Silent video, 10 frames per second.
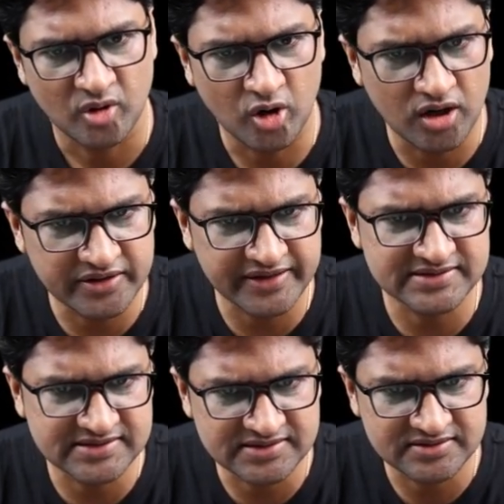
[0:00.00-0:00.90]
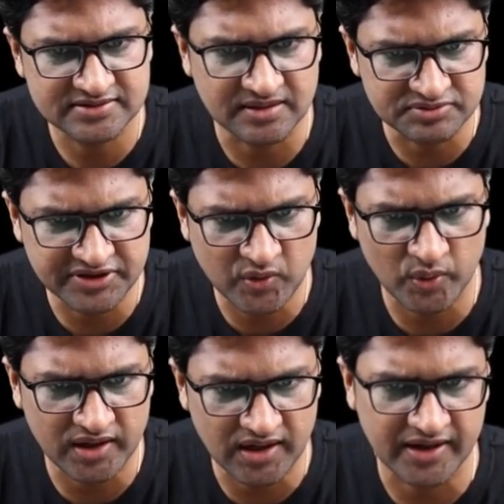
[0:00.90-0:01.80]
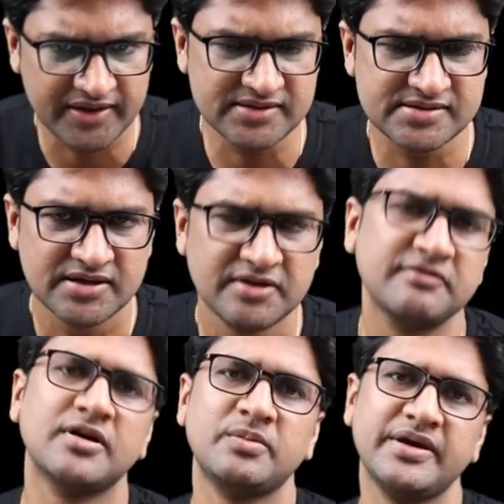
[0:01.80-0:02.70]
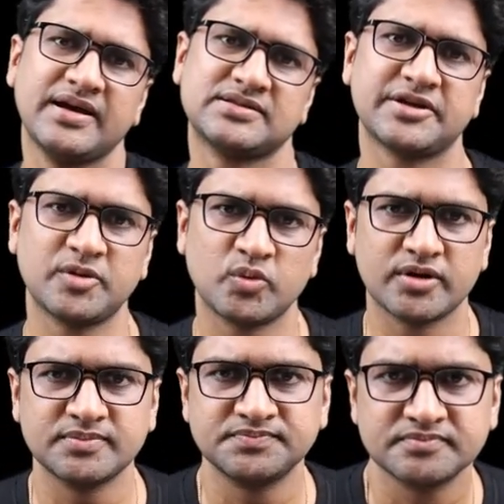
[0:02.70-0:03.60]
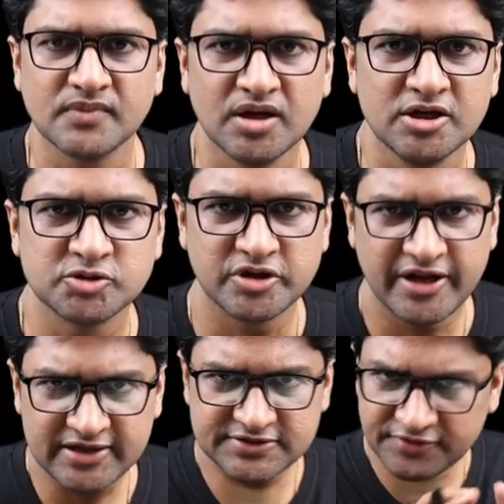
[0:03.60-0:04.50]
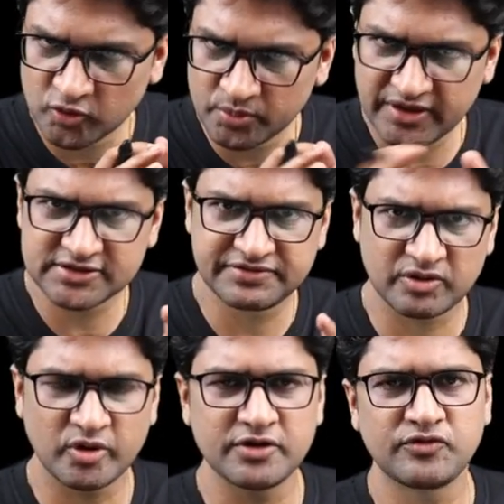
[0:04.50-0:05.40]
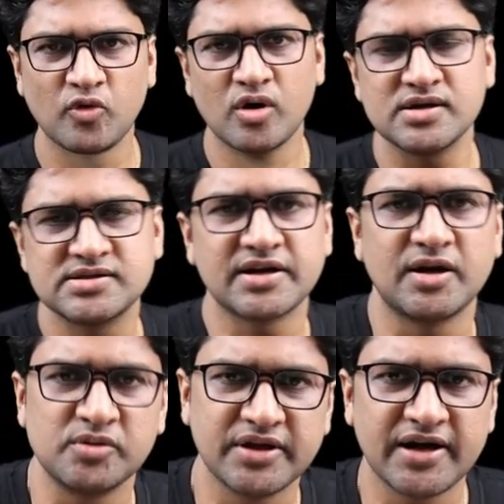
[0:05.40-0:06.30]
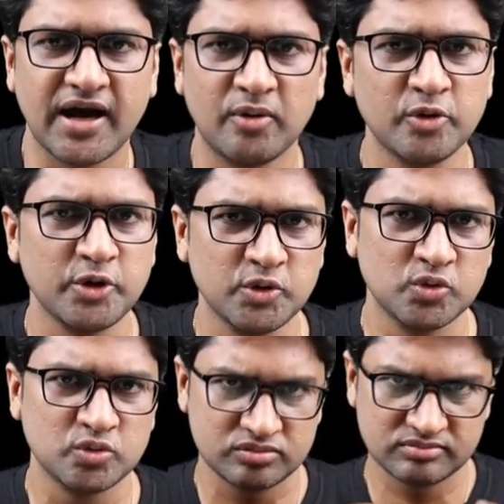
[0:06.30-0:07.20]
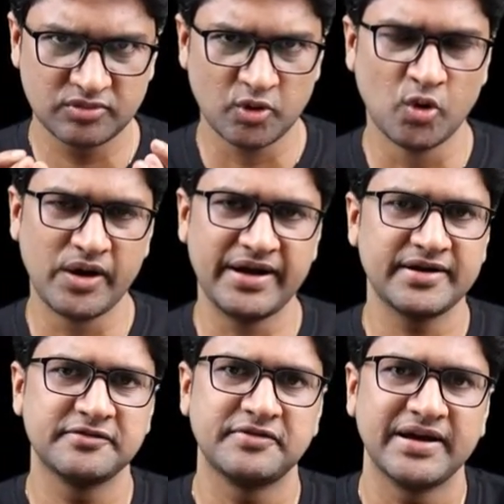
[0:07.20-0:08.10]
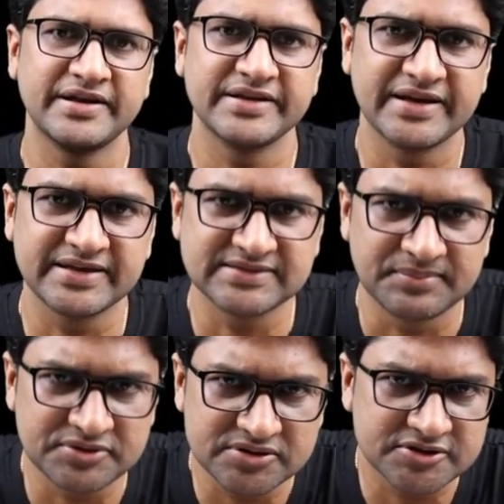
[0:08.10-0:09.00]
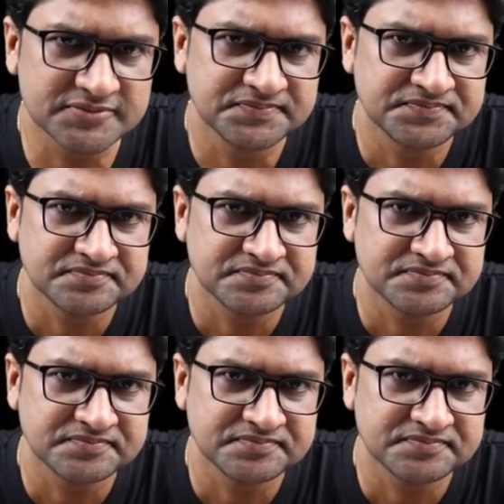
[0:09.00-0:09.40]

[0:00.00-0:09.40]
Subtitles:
all these subsequent lines will be executed. So the next few minutes, we're going to focus around that. How do you go and define the exceptions?